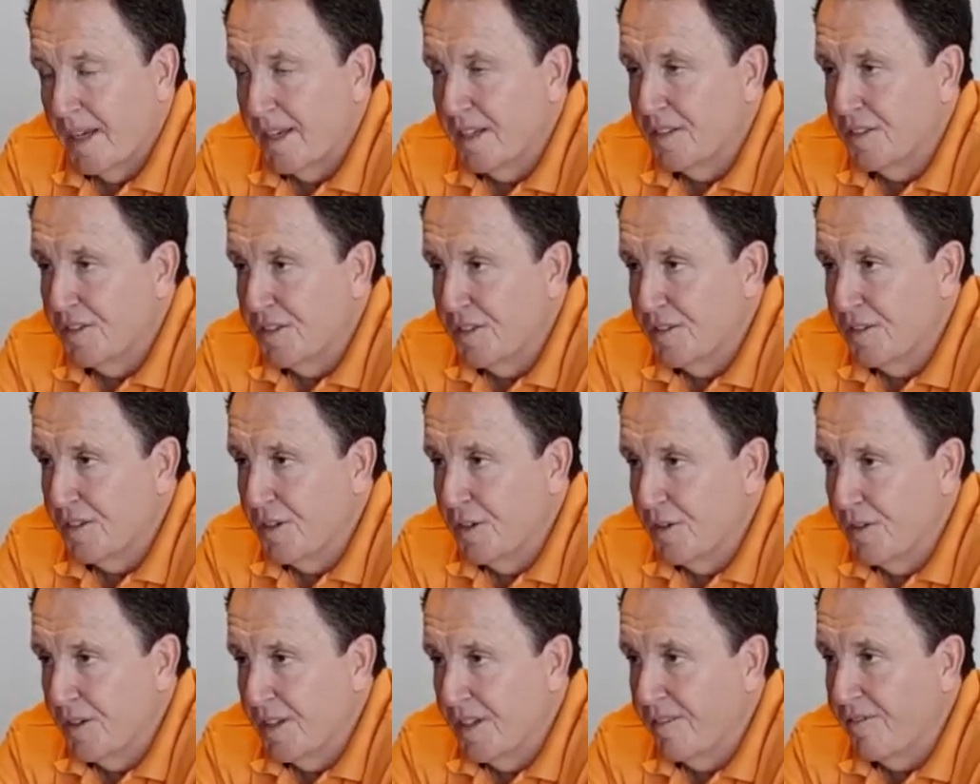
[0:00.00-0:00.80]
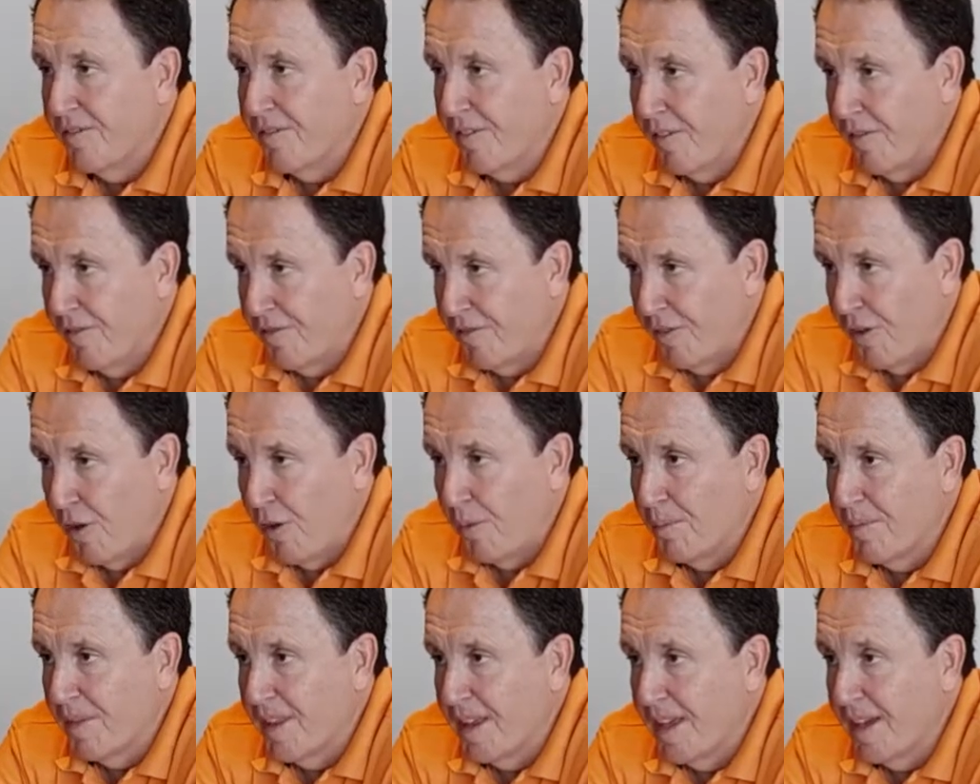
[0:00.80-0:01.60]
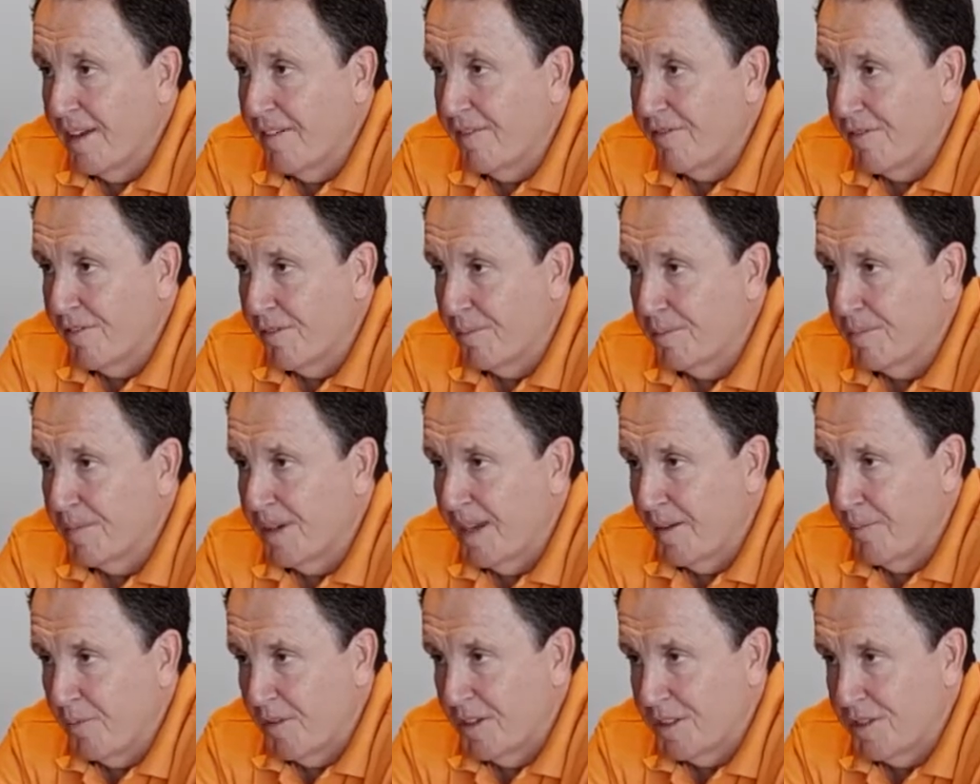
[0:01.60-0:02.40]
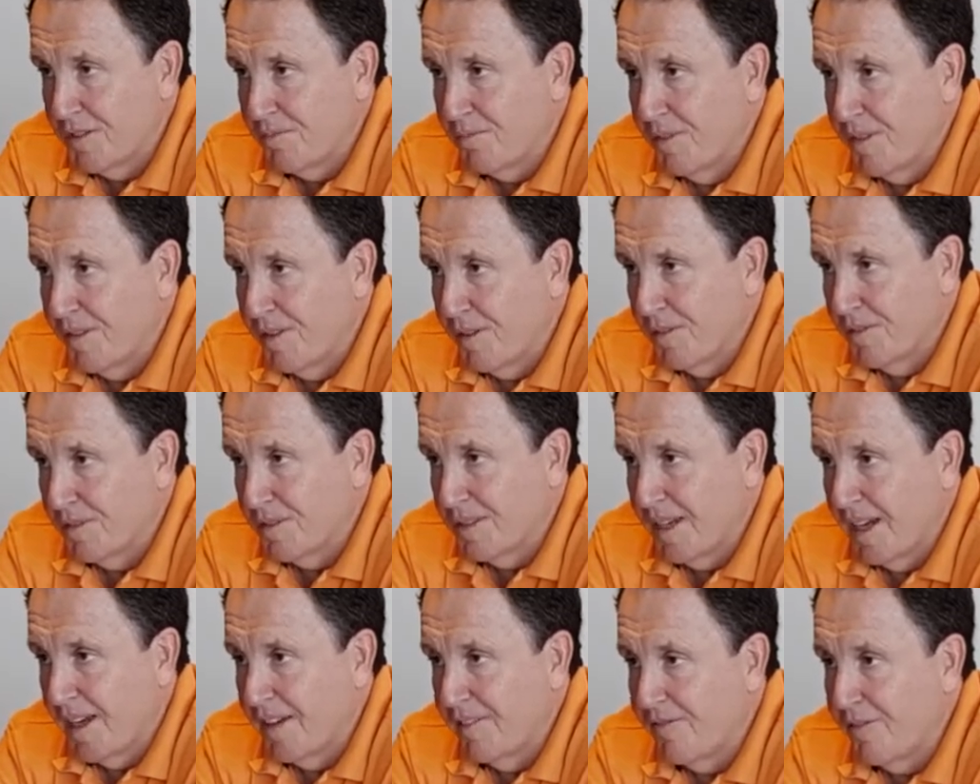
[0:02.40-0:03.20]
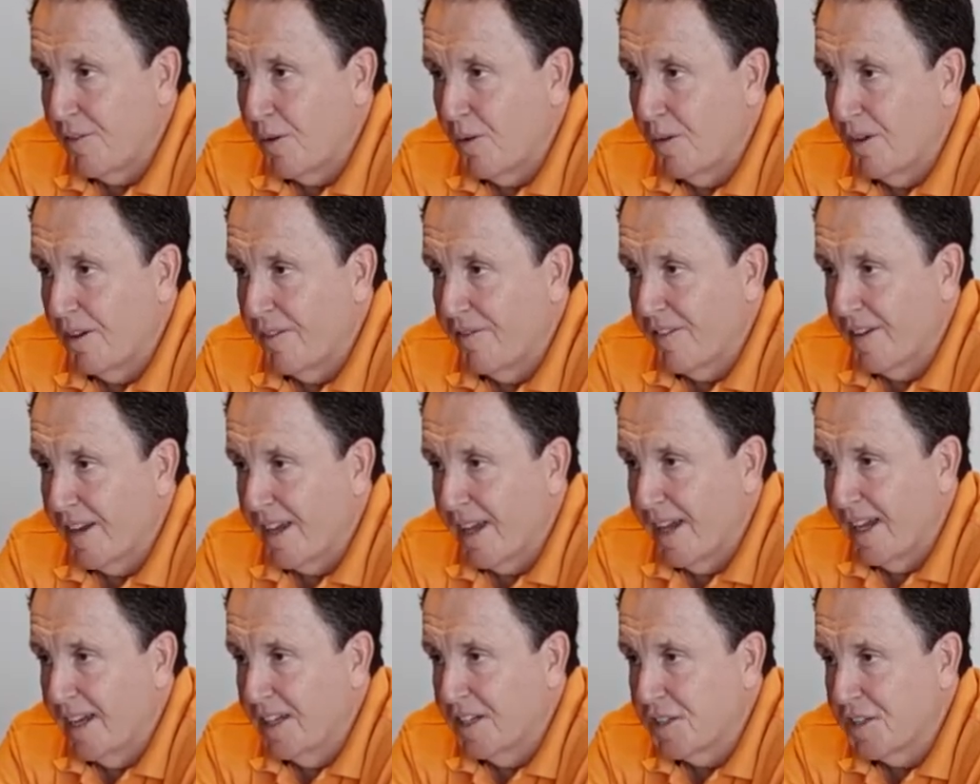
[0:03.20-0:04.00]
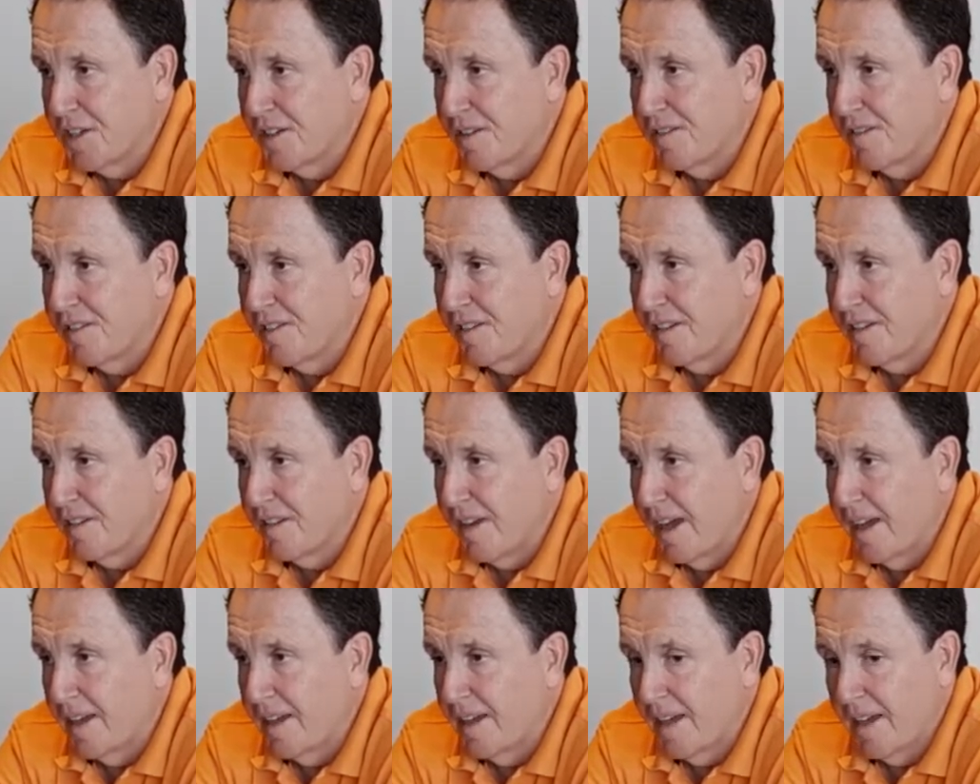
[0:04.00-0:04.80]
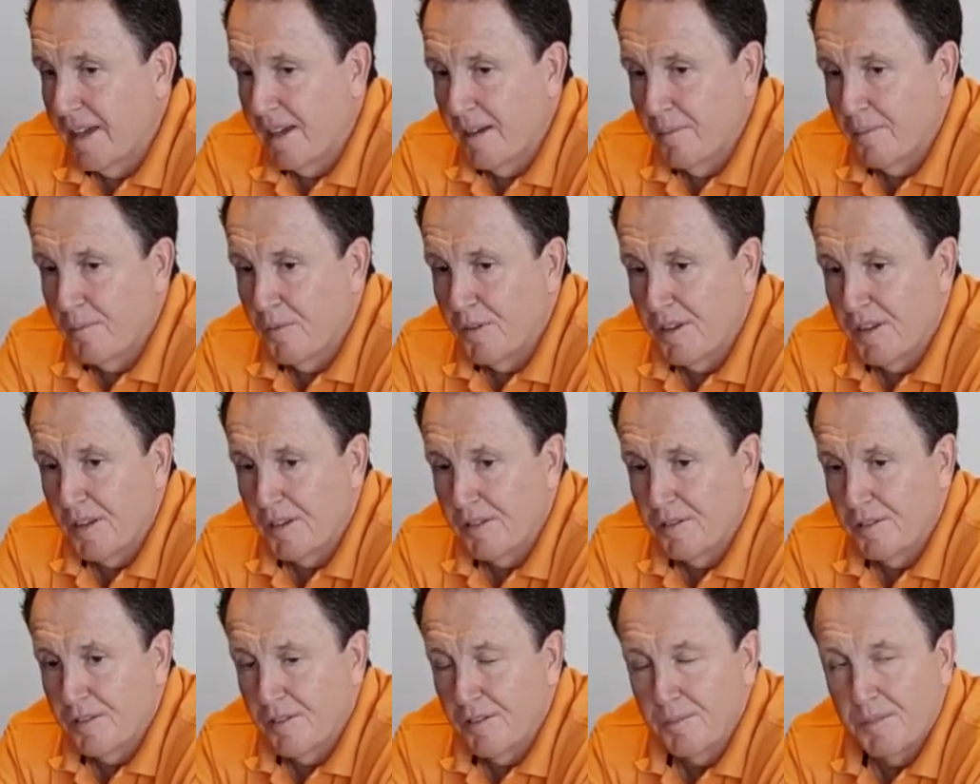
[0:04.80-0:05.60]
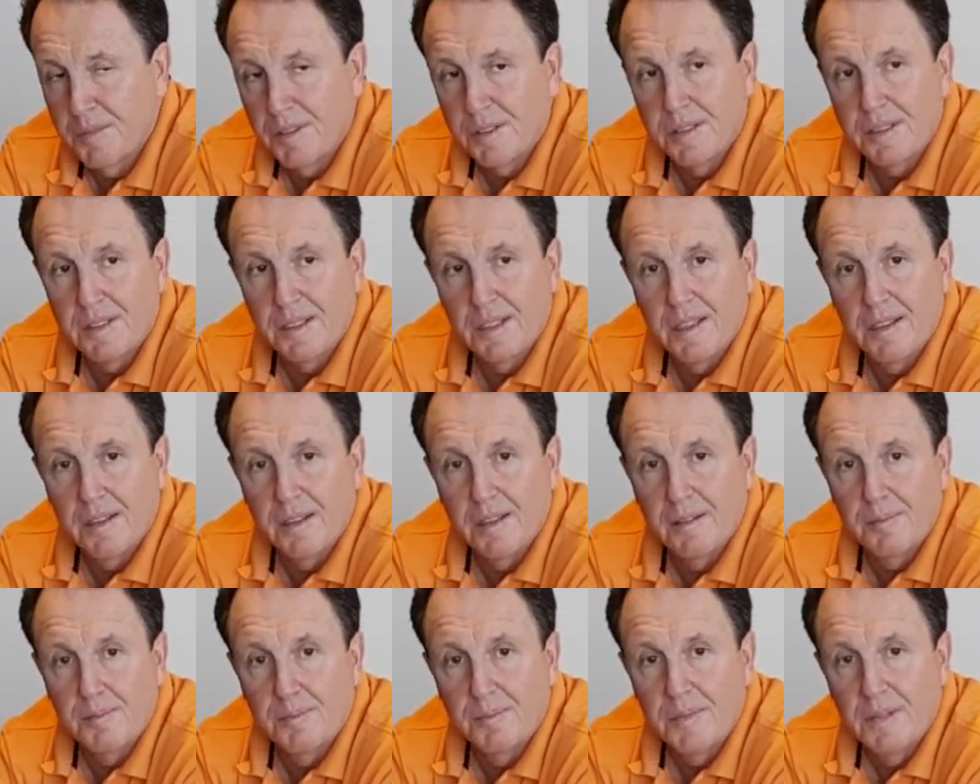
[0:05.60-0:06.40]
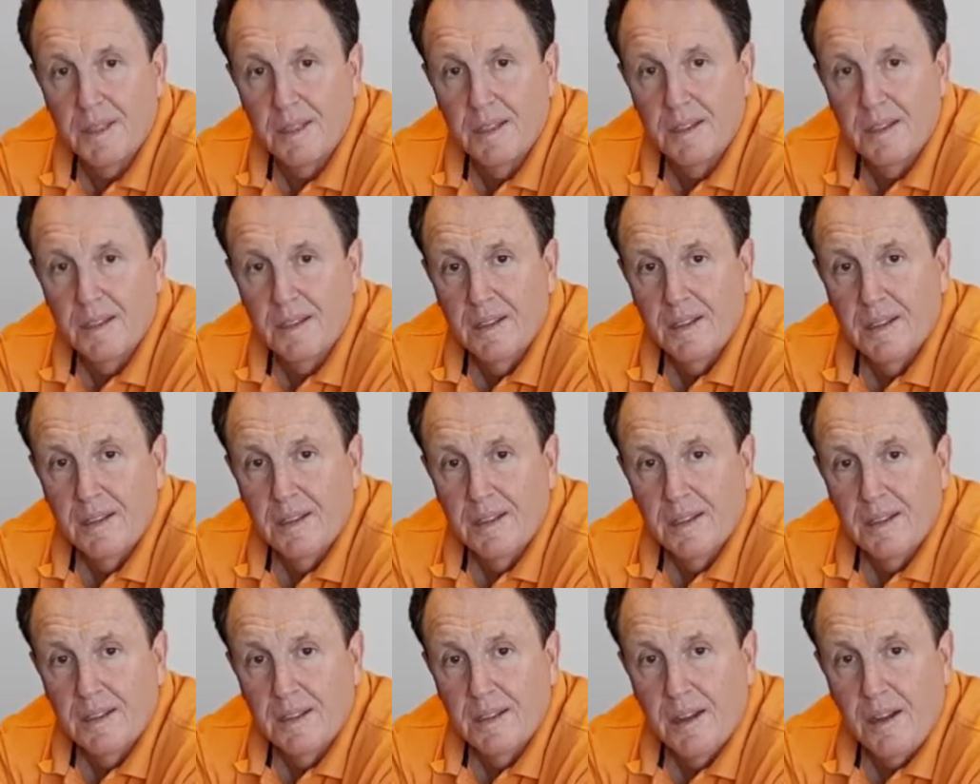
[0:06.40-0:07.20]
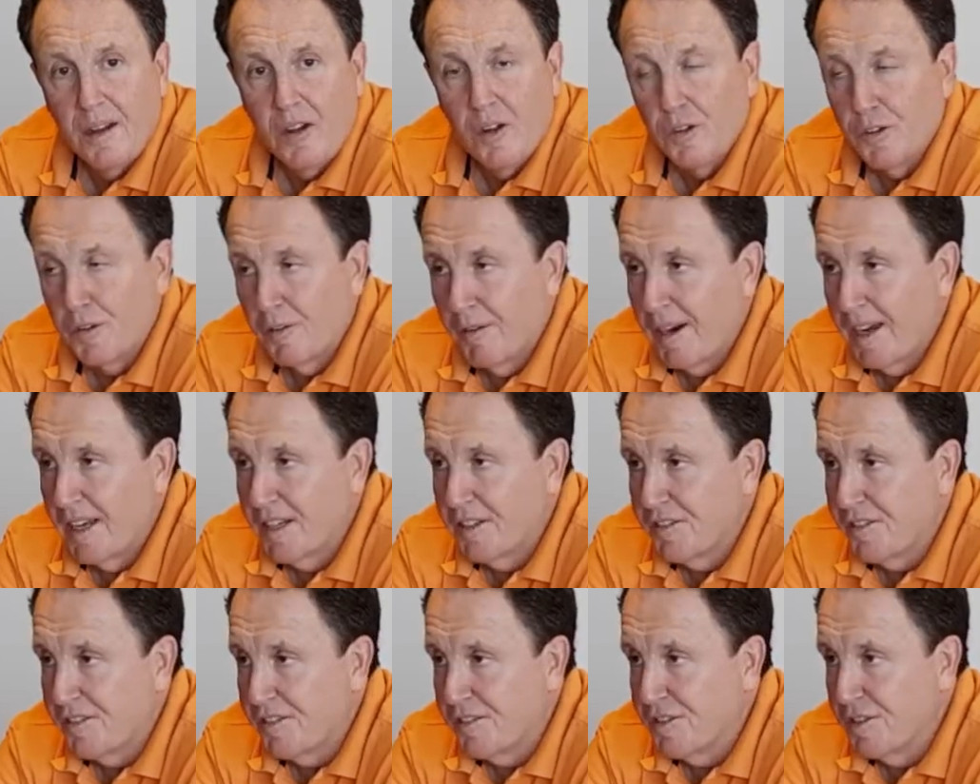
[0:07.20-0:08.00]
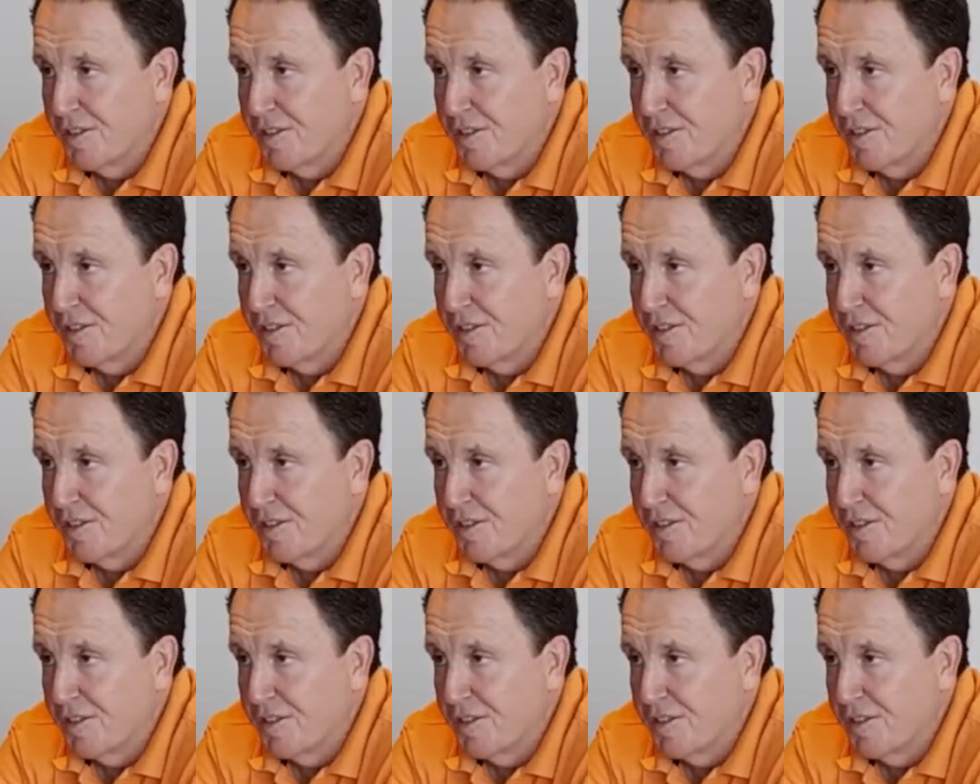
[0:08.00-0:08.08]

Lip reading: into uni from there. Once with your TAFE qualifications as a what do they term it? Older age